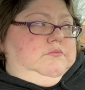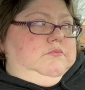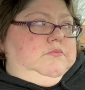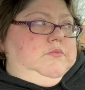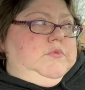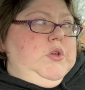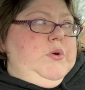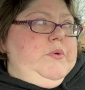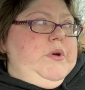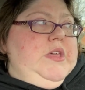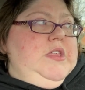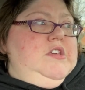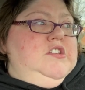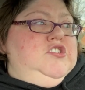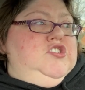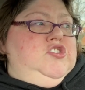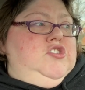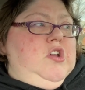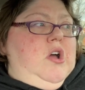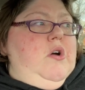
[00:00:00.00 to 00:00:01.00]
The way the
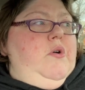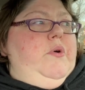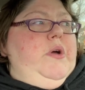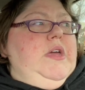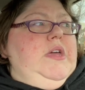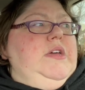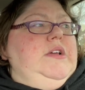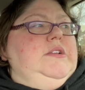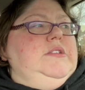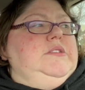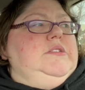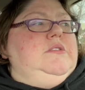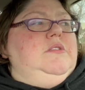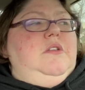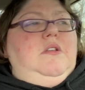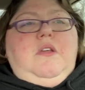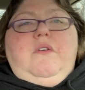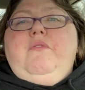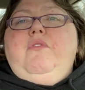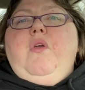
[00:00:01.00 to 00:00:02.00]
show ends,
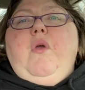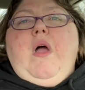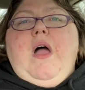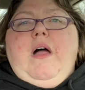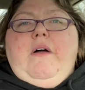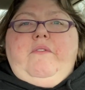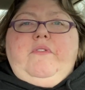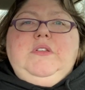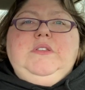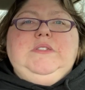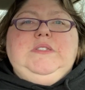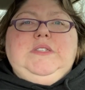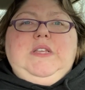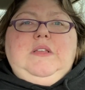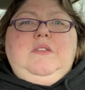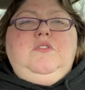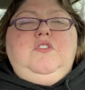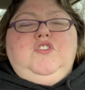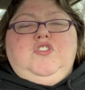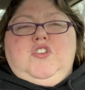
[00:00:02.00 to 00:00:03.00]
and if you haven't
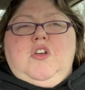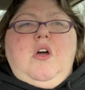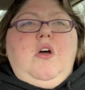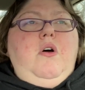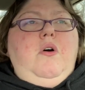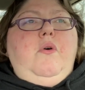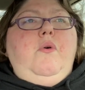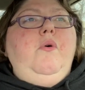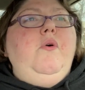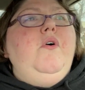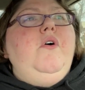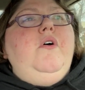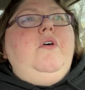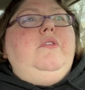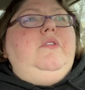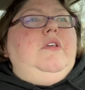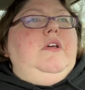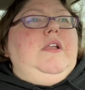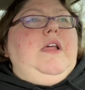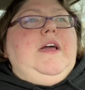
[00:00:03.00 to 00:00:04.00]
seen the show,
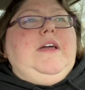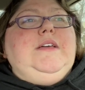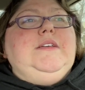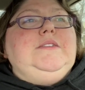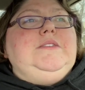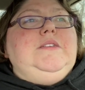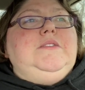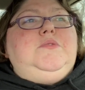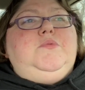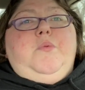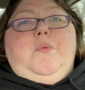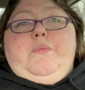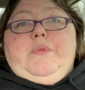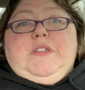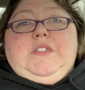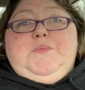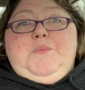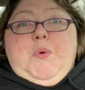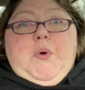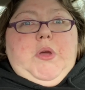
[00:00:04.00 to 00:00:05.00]
then I guess this would be
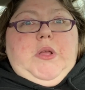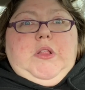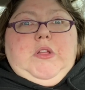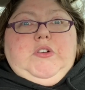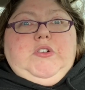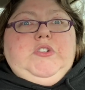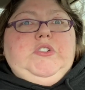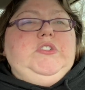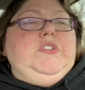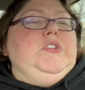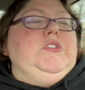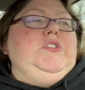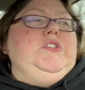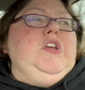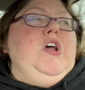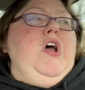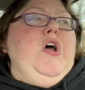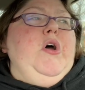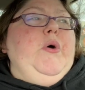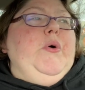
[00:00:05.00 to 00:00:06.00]
spoilers.
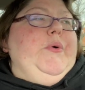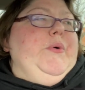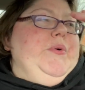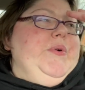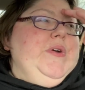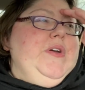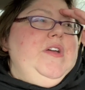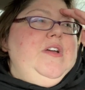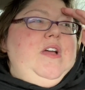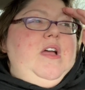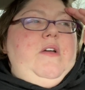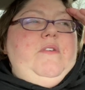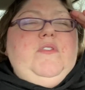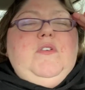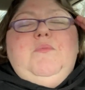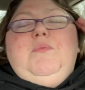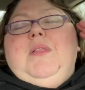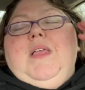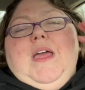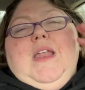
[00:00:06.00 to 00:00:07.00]
So if
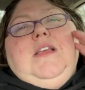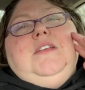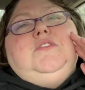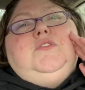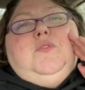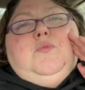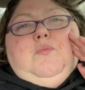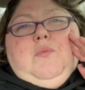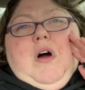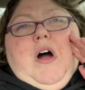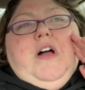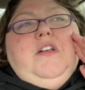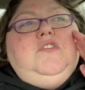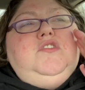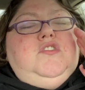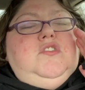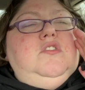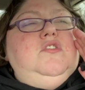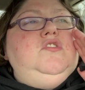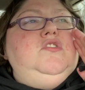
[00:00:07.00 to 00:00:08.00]
you're planning to
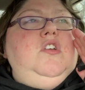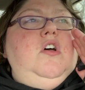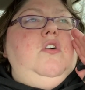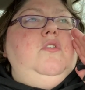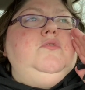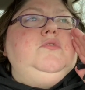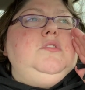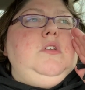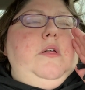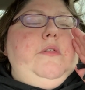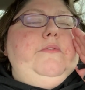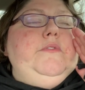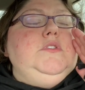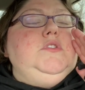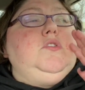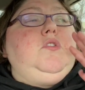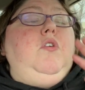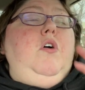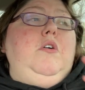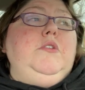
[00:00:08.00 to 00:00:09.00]
watch the show
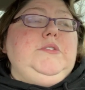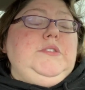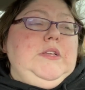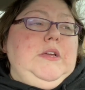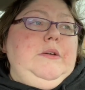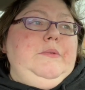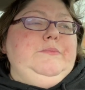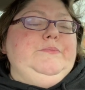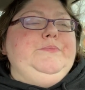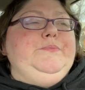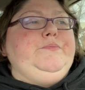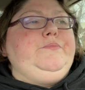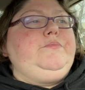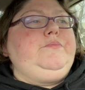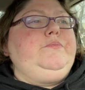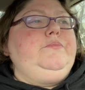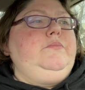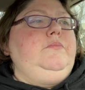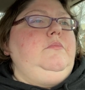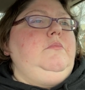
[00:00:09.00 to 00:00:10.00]
Sullivan's Crossing
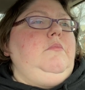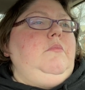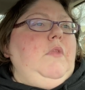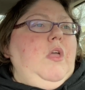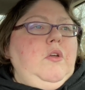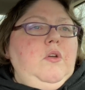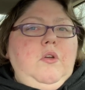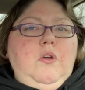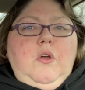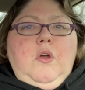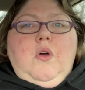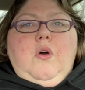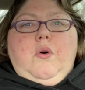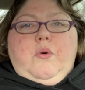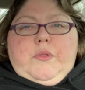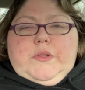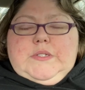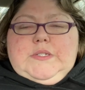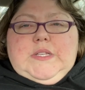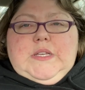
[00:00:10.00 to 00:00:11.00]

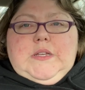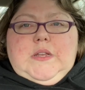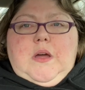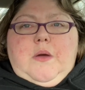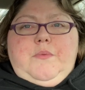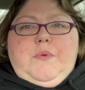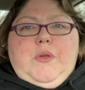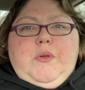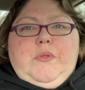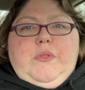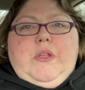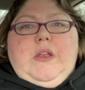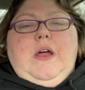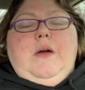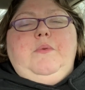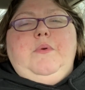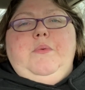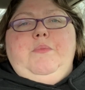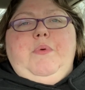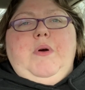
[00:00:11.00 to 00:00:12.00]
on the C W, then I
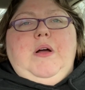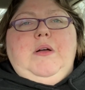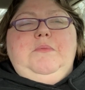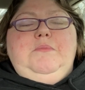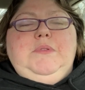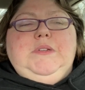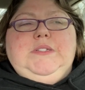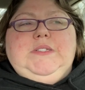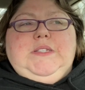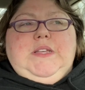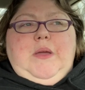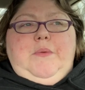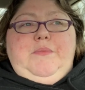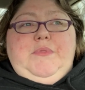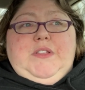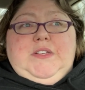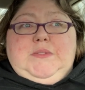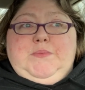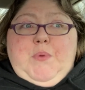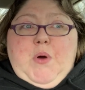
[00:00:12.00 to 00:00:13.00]
would probably skip
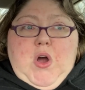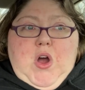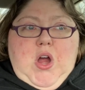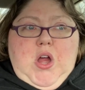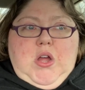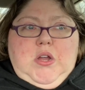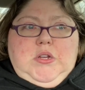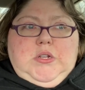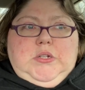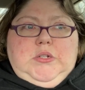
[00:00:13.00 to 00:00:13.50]
this part.